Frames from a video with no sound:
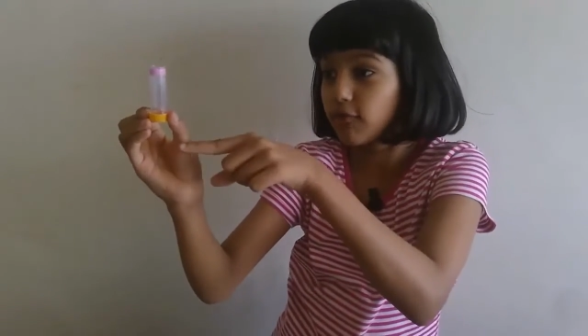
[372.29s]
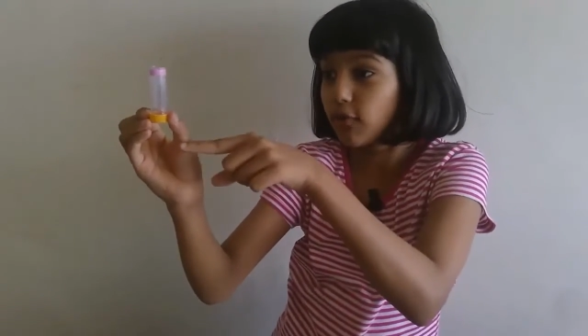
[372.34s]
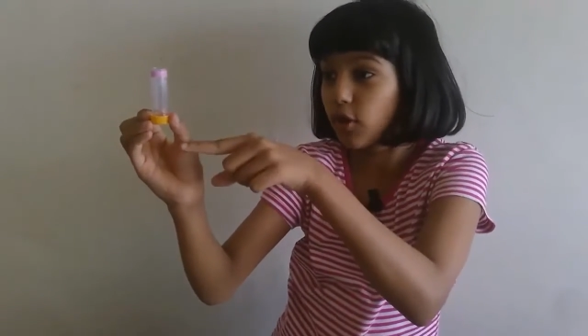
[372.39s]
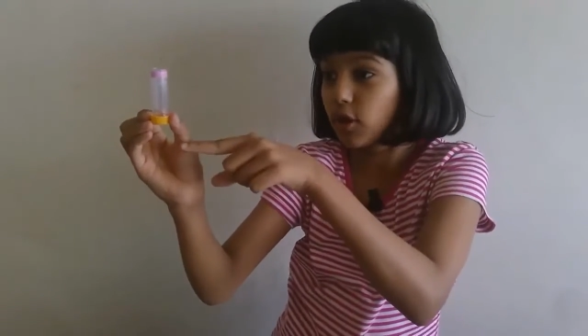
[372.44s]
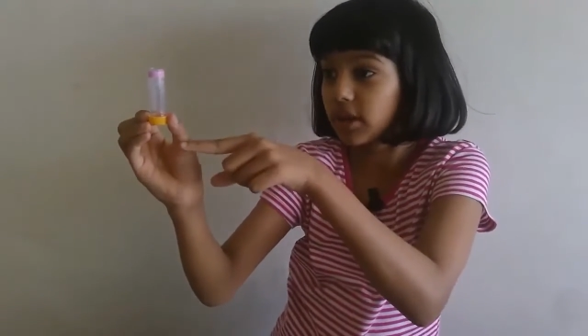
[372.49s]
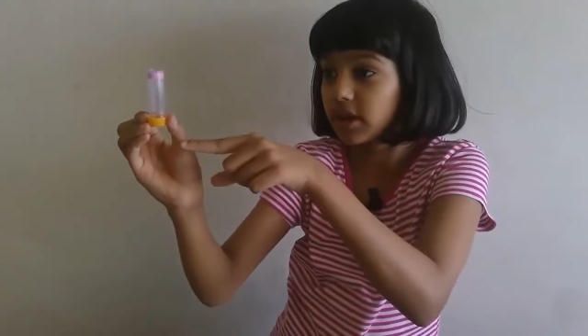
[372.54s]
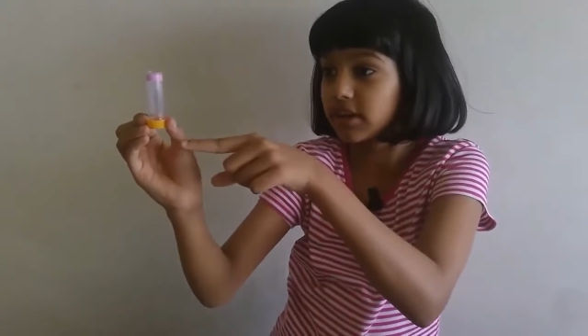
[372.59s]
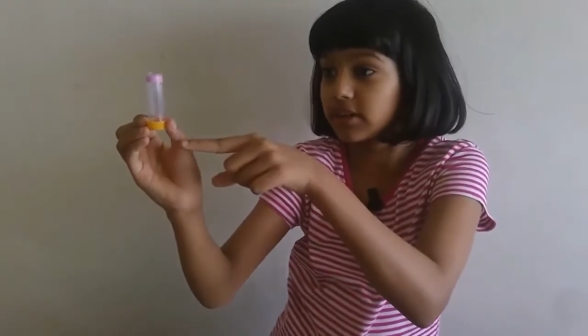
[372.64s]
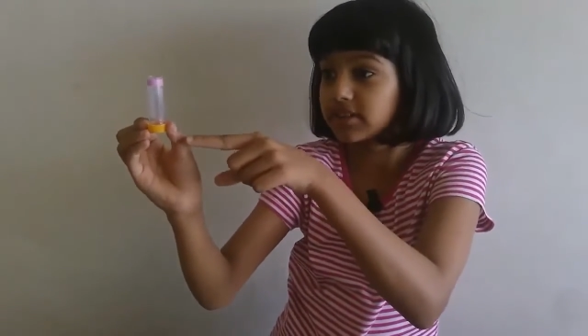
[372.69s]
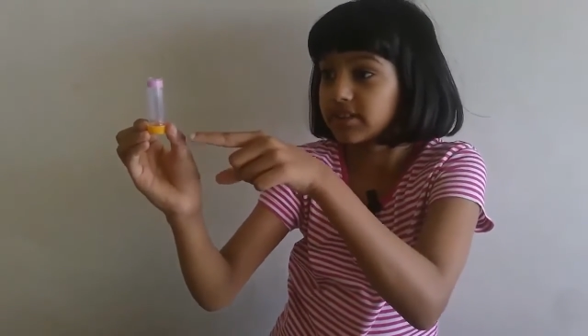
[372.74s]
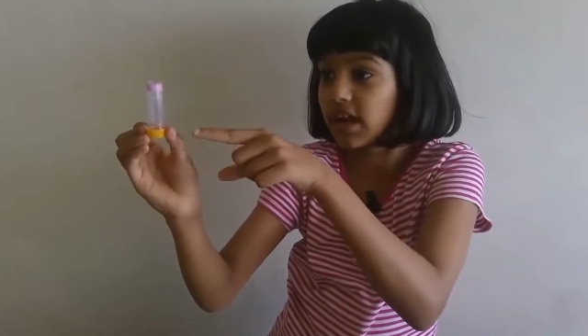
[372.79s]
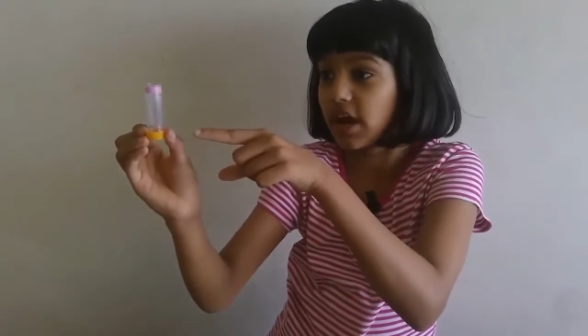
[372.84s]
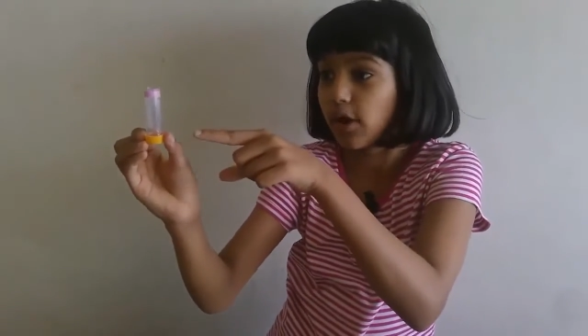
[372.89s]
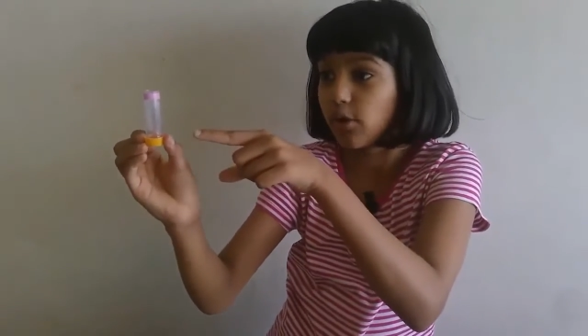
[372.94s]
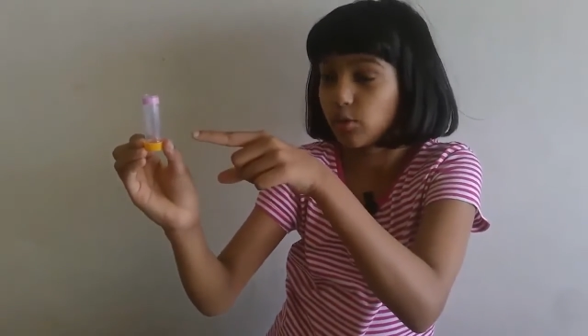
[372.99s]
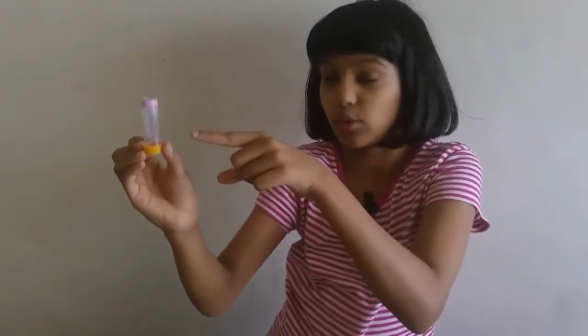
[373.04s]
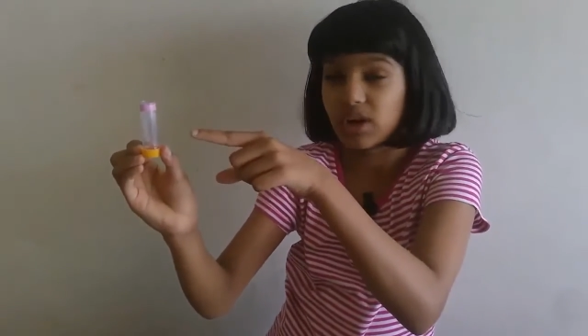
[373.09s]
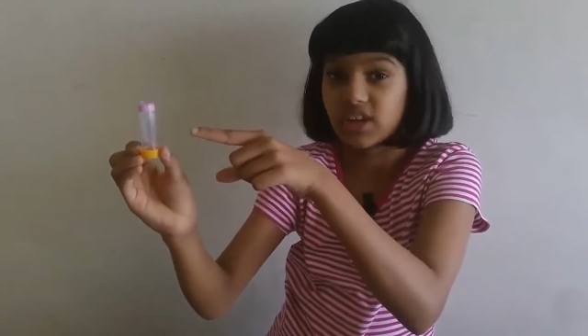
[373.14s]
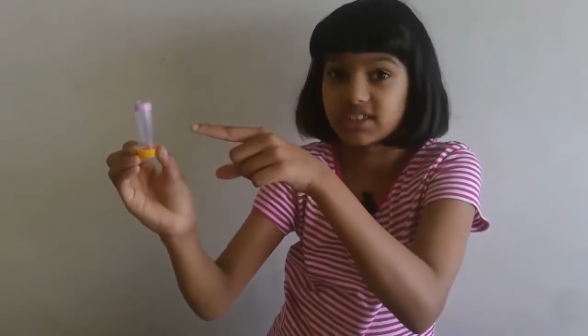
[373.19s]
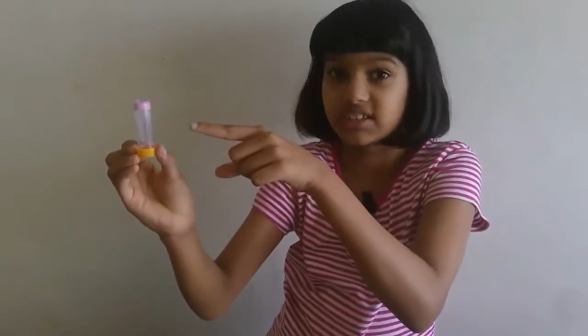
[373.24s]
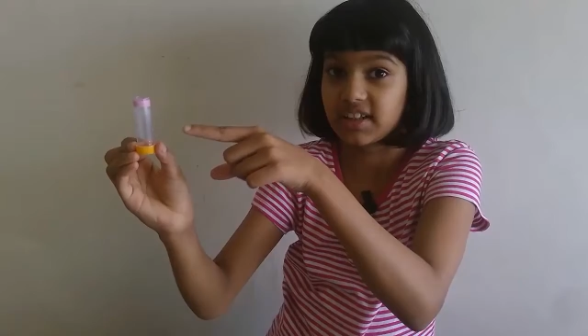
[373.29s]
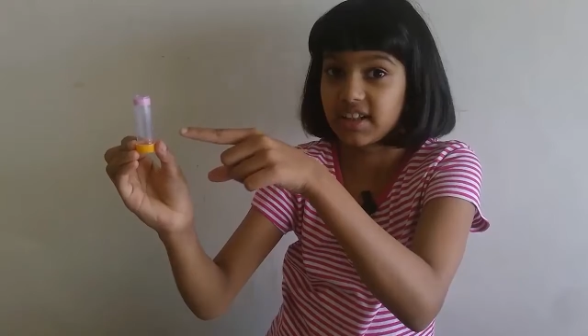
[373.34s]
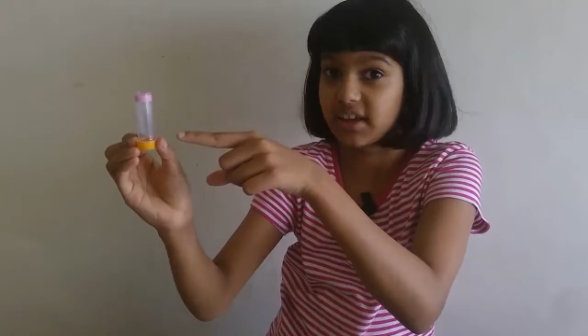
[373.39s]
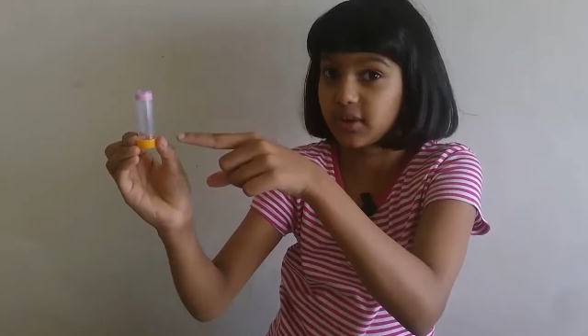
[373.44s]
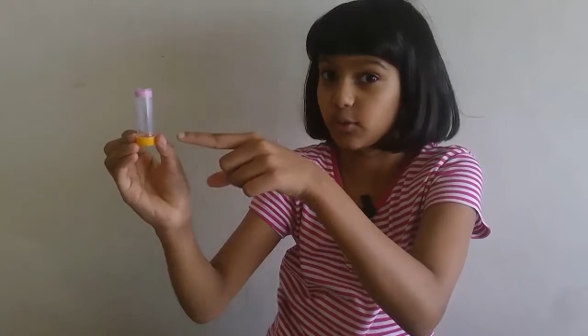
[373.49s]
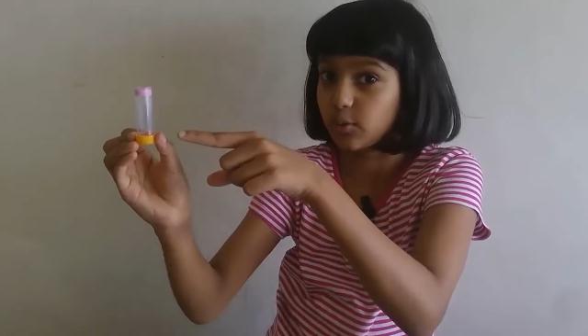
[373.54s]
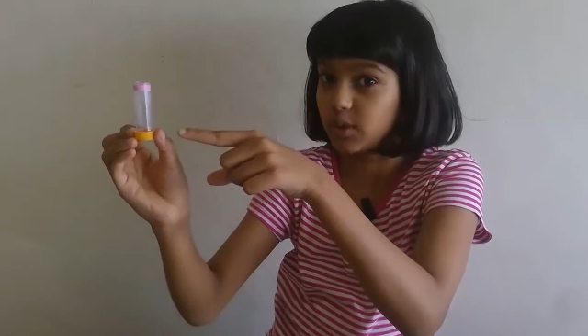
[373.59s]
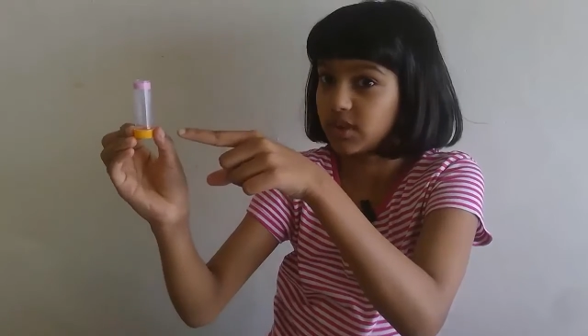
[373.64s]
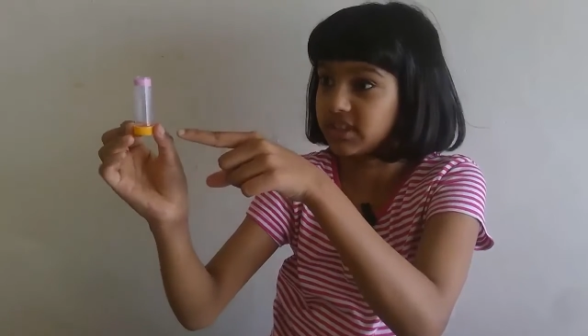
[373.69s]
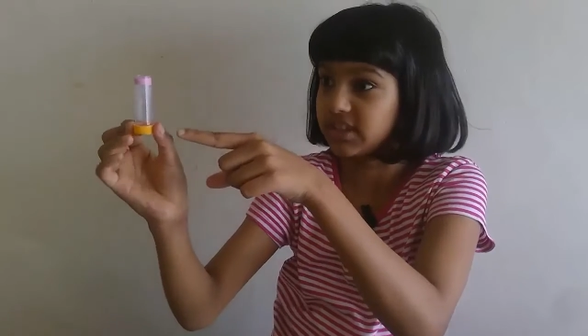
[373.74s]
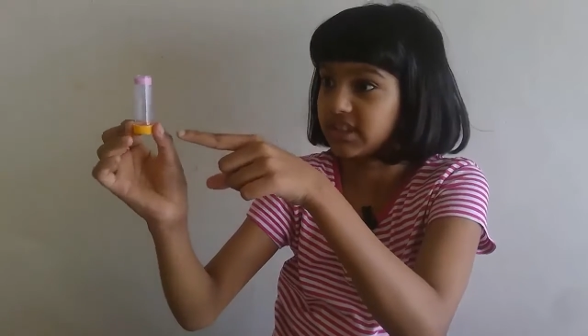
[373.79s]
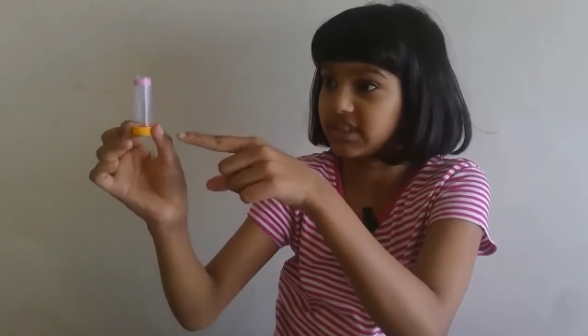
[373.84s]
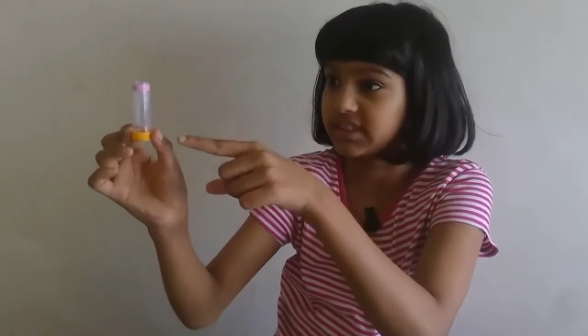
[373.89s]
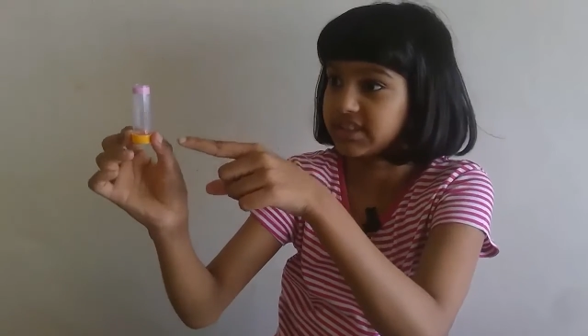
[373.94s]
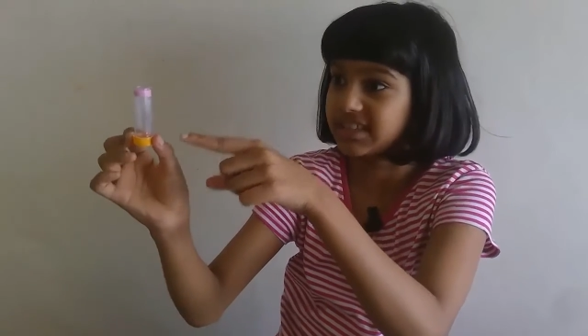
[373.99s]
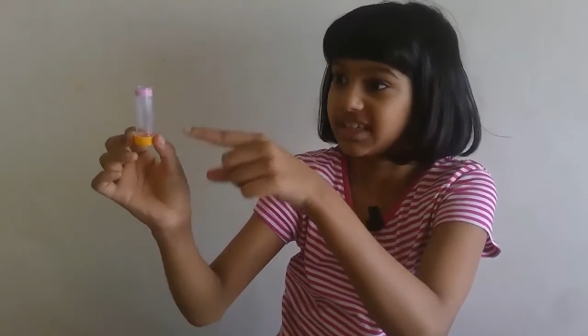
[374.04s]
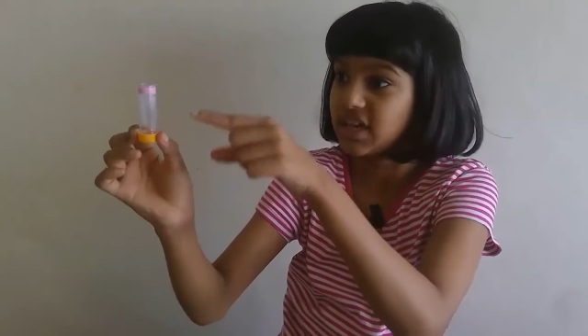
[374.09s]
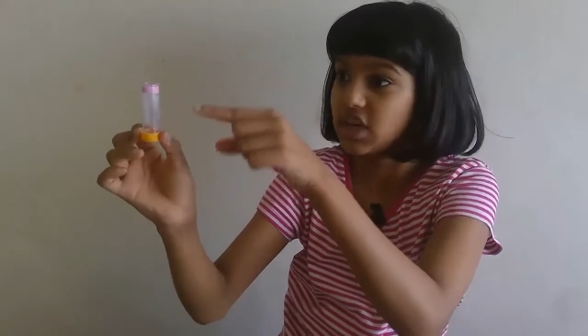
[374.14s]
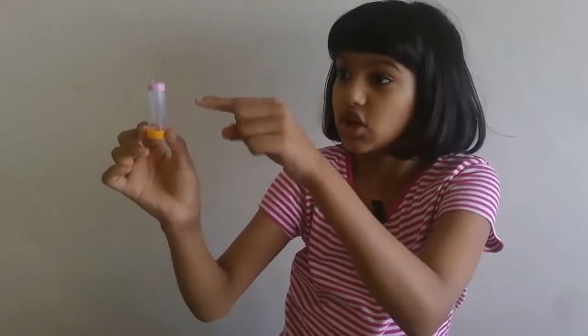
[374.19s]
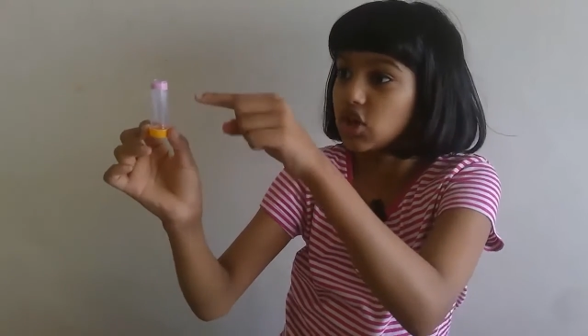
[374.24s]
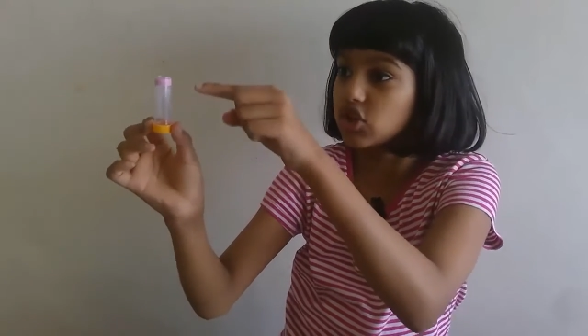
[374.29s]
falling down as the liquid does.